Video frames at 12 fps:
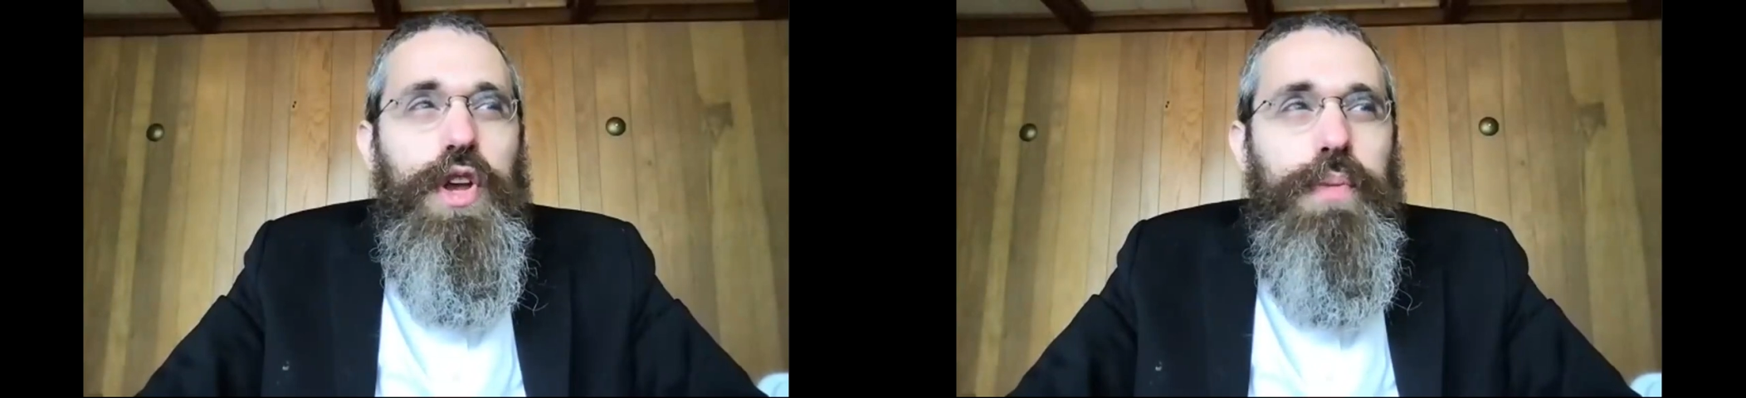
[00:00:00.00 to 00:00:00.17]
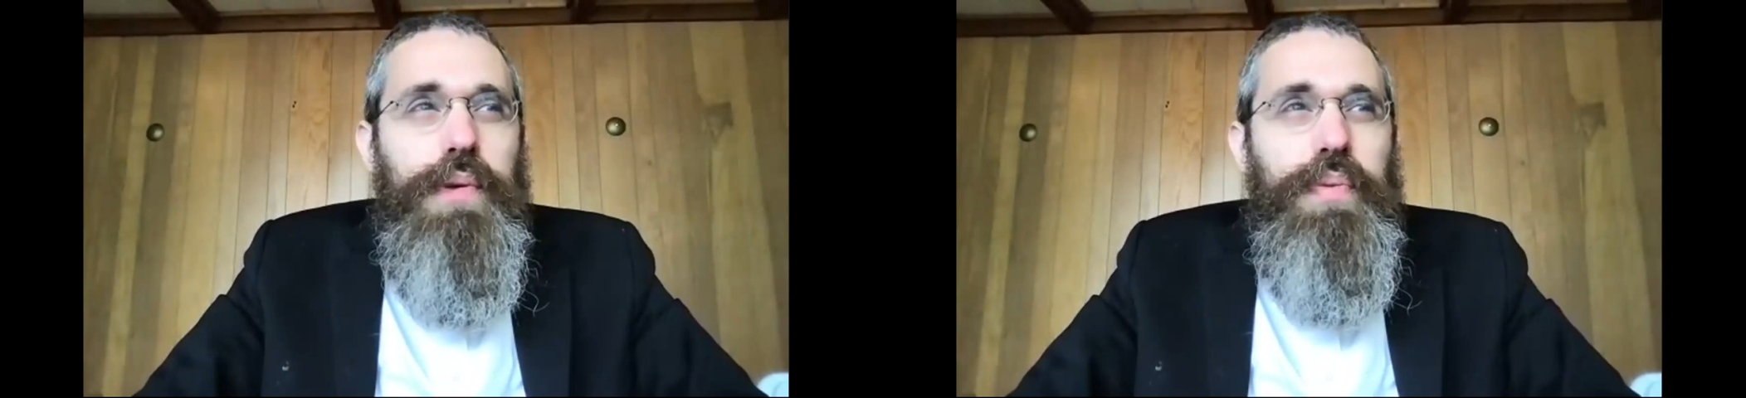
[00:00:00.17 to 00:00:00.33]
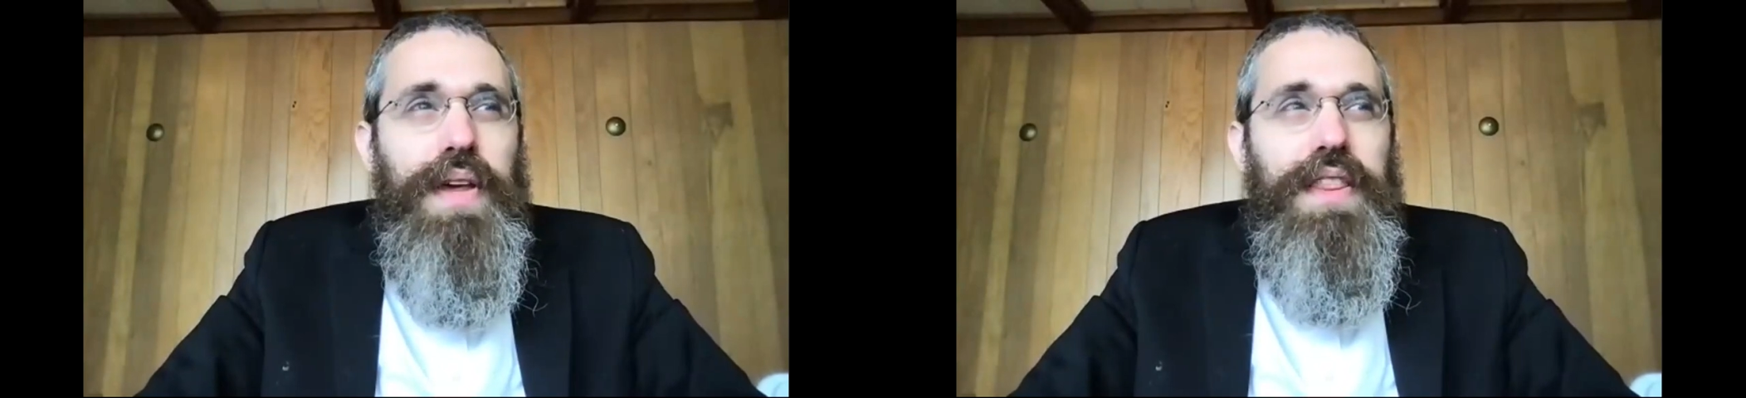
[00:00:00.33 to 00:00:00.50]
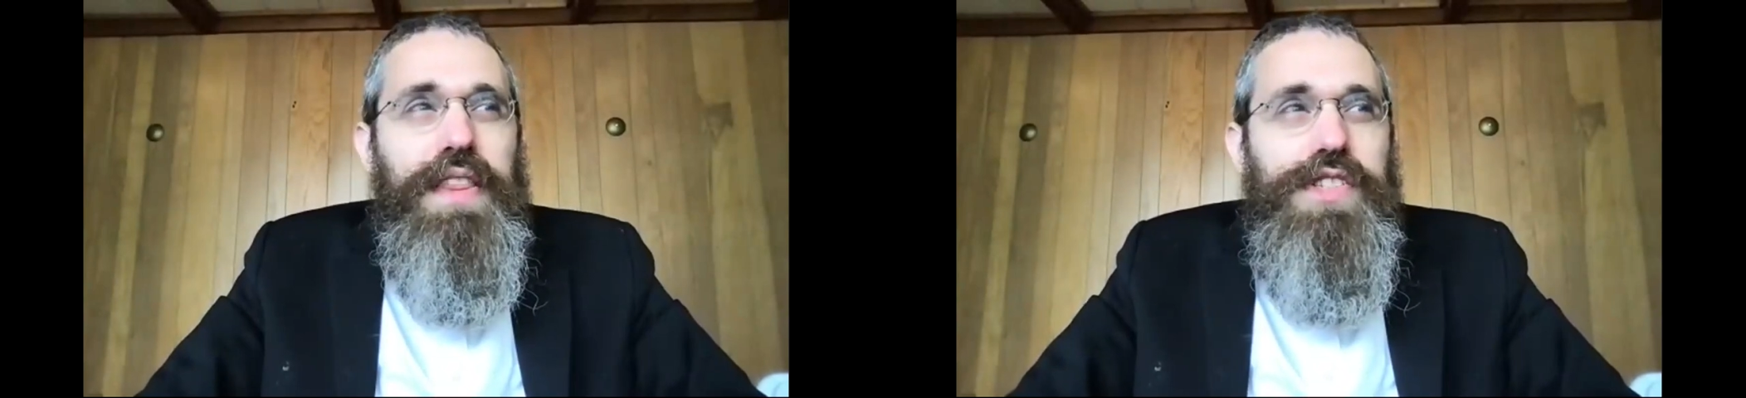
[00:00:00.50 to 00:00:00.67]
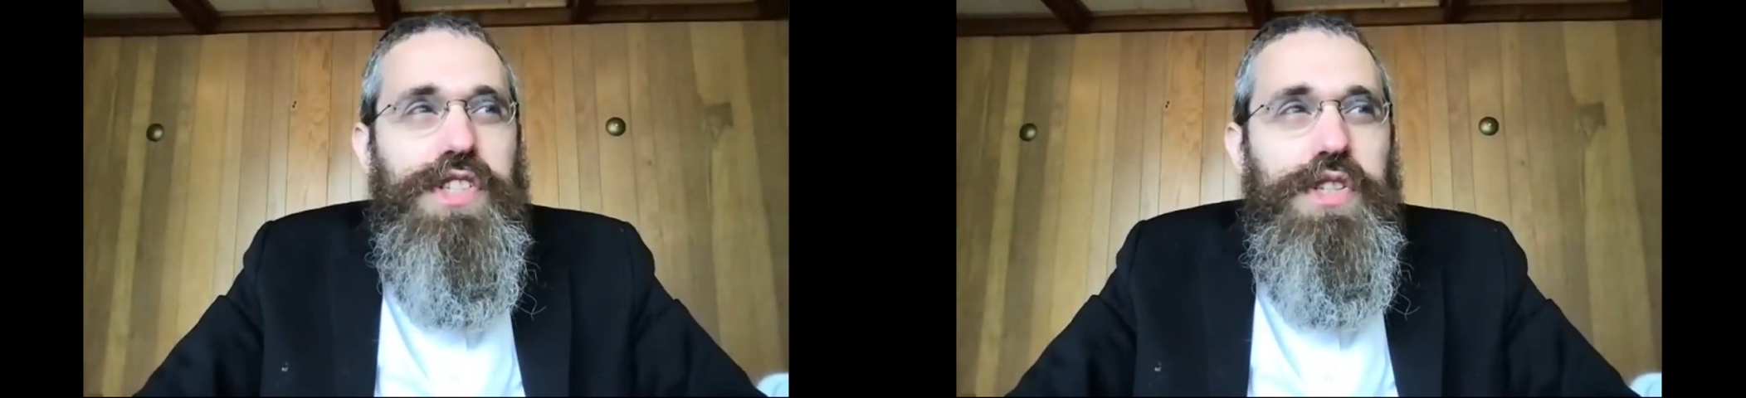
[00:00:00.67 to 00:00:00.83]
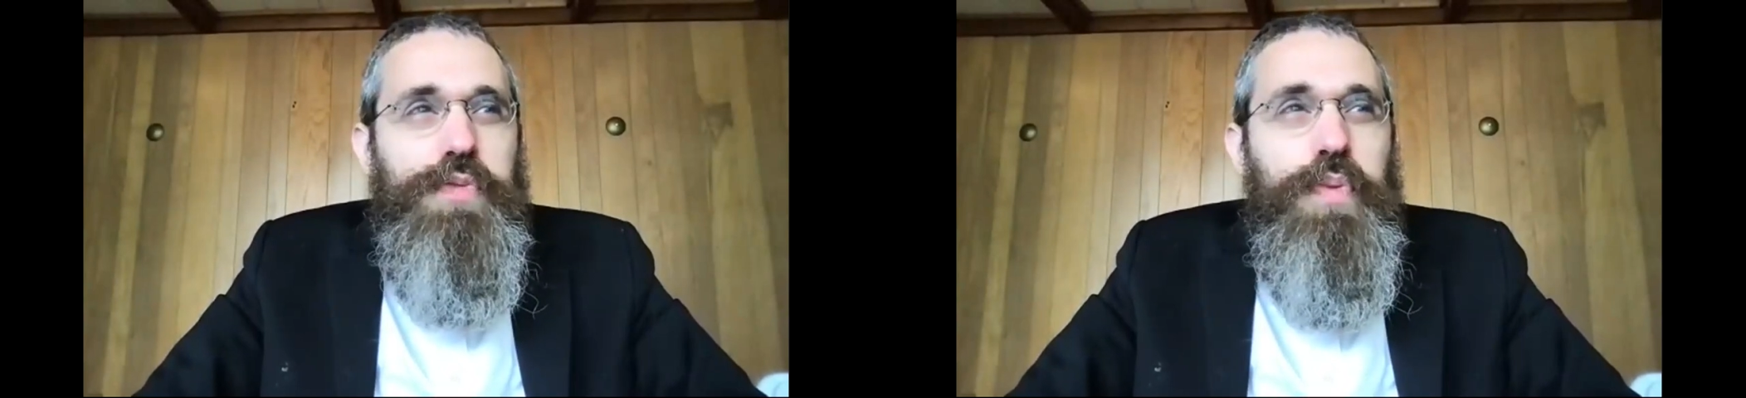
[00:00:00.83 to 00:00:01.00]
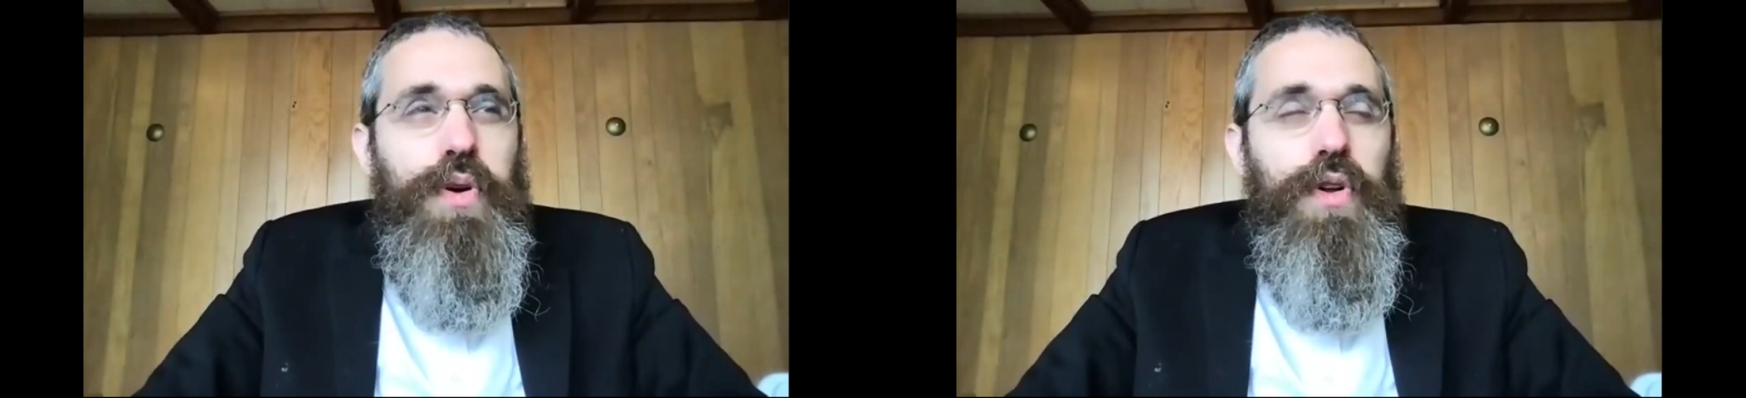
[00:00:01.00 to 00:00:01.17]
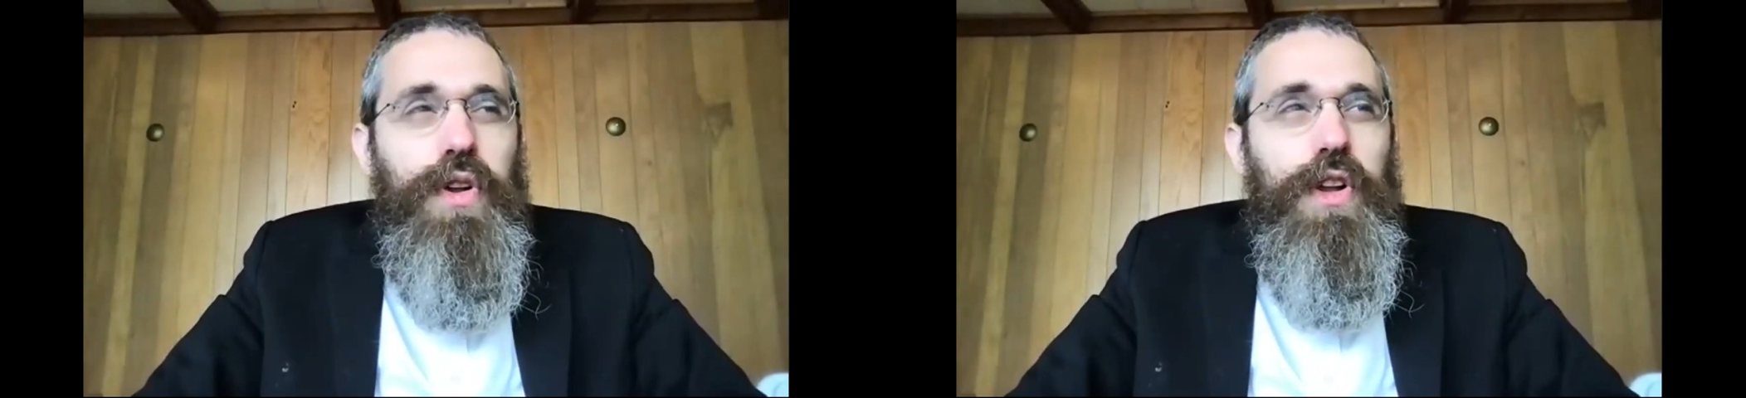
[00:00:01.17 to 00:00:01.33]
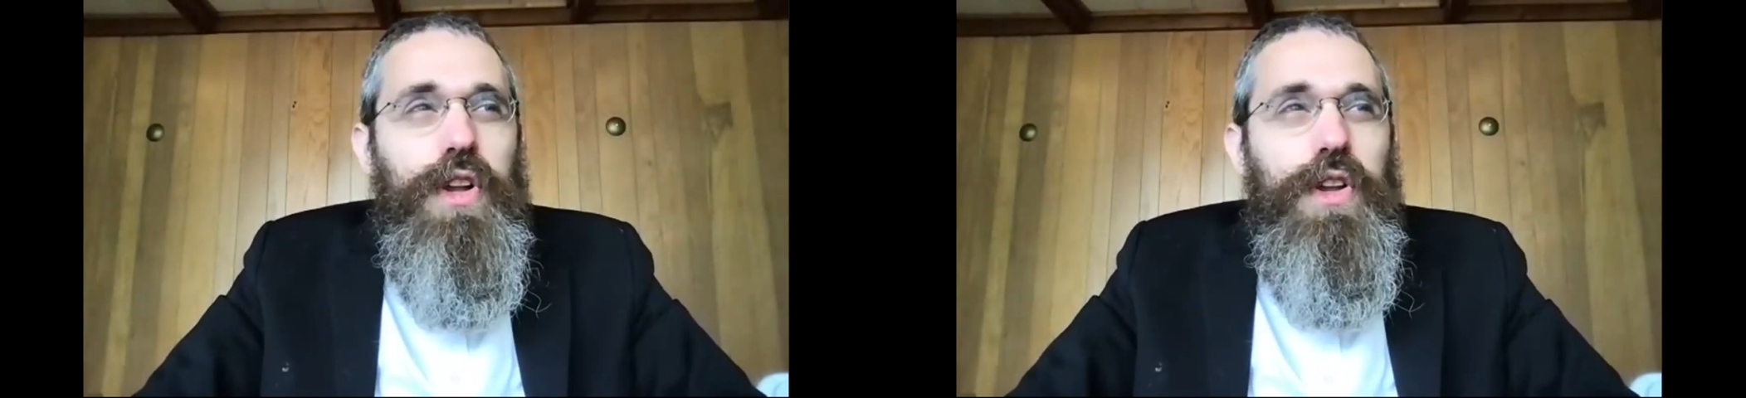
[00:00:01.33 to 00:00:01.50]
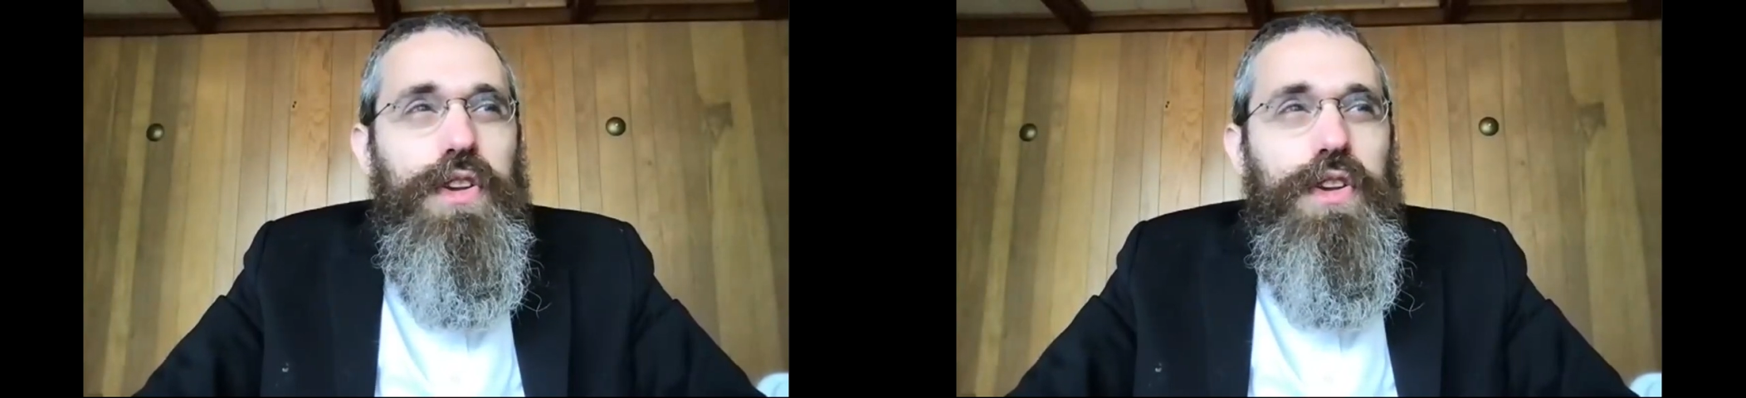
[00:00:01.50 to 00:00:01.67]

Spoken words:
human being, there's this pull,